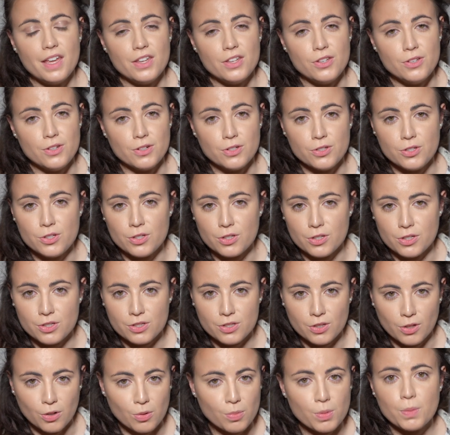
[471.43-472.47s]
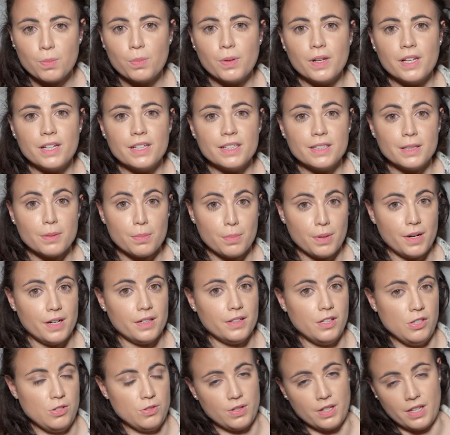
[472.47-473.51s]
you're just overplaying the part
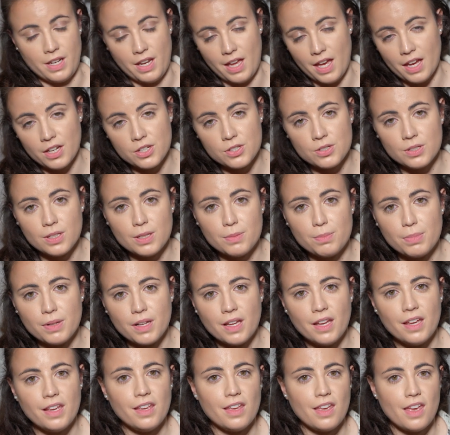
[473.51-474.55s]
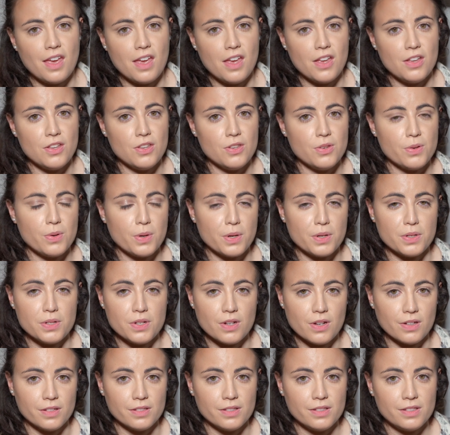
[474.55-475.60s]
that you can actually play and you're
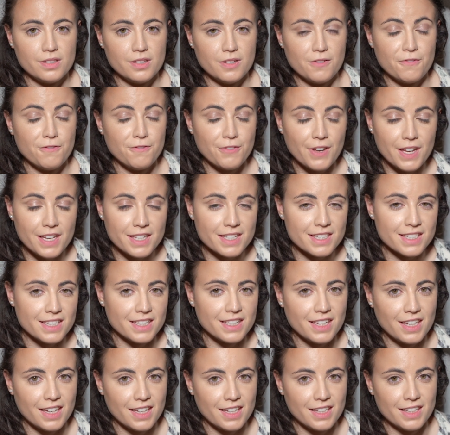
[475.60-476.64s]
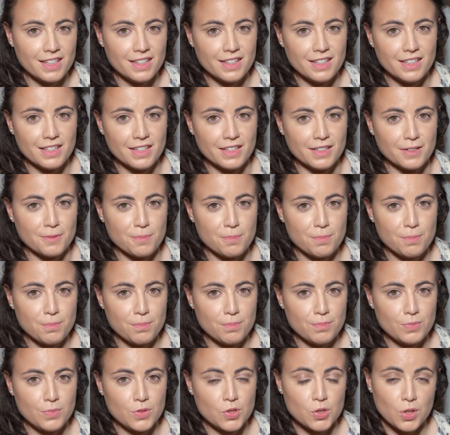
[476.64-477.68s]
not facing the
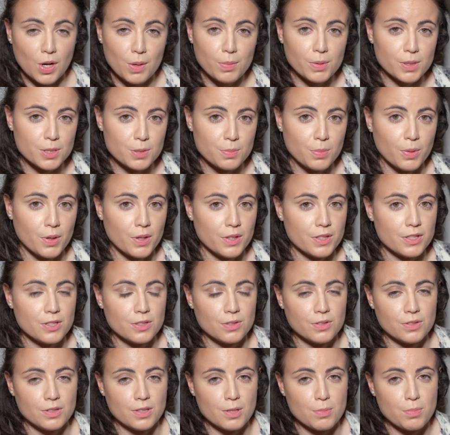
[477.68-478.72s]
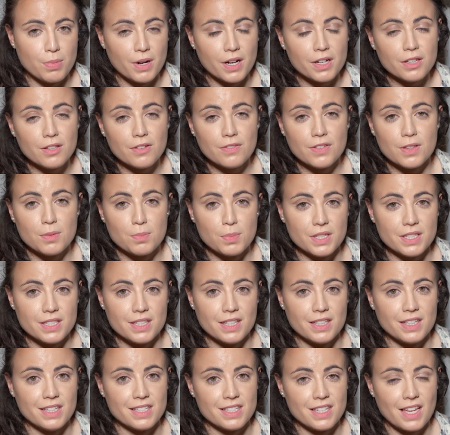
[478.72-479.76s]
trouble spots or the part of the piece
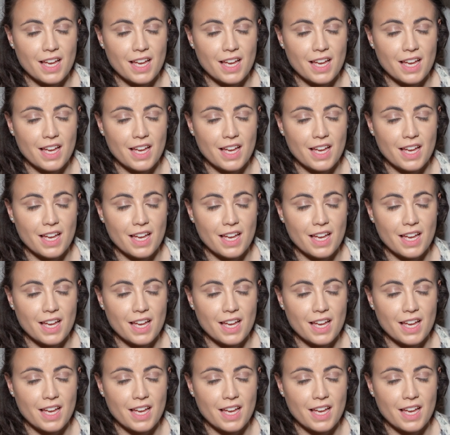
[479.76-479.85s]
that is